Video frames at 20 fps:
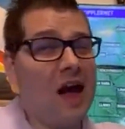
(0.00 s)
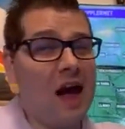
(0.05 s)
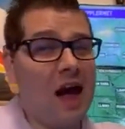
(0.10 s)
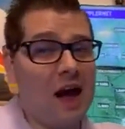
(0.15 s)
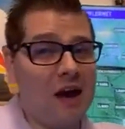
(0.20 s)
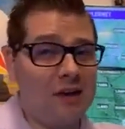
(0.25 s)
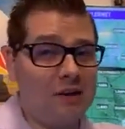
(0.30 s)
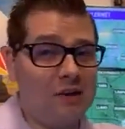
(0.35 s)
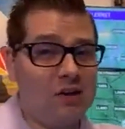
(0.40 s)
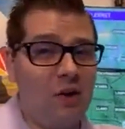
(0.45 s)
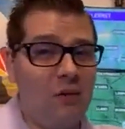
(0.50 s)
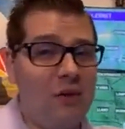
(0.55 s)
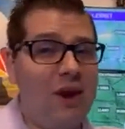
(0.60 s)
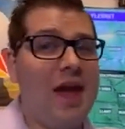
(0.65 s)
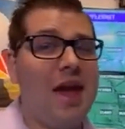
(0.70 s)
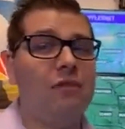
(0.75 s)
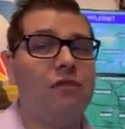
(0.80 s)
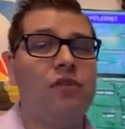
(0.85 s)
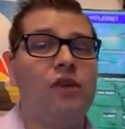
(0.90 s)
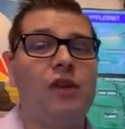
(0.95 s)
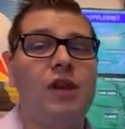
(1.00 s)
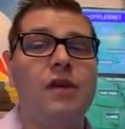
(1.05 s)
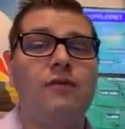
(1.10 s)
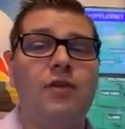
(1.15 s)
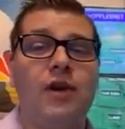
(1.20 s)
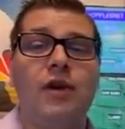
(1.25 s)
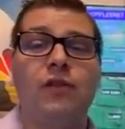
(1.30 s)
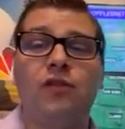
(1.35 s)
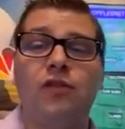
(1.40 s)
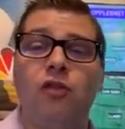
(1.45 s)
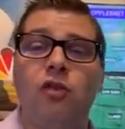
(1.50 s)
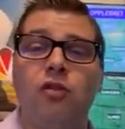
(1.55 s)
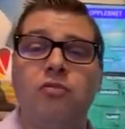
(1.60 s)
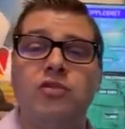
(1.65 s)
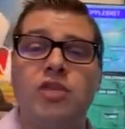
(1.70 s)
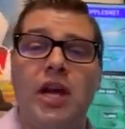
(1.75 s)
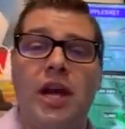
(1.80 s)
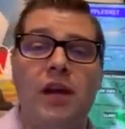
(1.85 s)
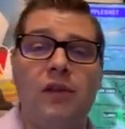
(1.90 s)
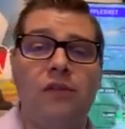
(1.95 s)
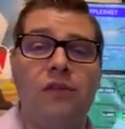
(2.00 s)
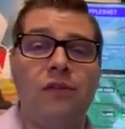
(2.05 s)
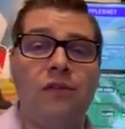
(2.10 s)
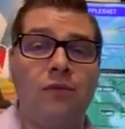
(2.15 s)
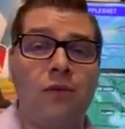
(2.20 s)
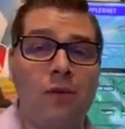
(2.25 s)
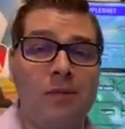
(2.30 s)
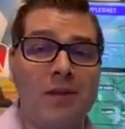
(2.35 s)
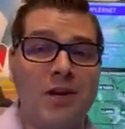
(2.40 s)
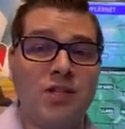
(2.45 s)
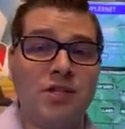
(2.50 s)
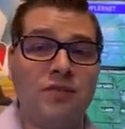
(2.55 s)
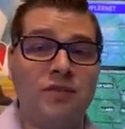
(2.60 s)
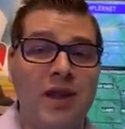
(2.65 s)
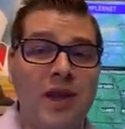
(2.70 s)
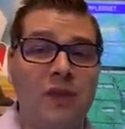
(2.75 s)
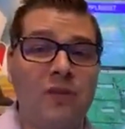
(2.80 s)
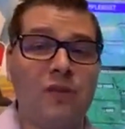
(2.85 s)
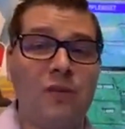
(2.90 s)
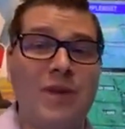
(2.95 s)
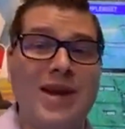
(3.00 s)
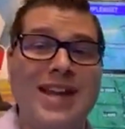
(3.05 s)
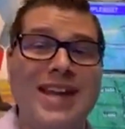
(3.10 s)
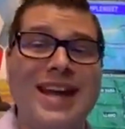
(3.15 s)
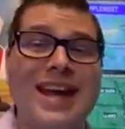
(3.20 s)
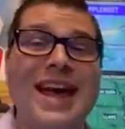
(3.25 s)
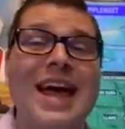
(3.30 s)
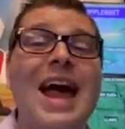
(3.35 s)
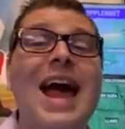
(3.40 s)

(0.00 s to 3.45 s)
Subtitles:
I don't have significant storm chances for much of next week.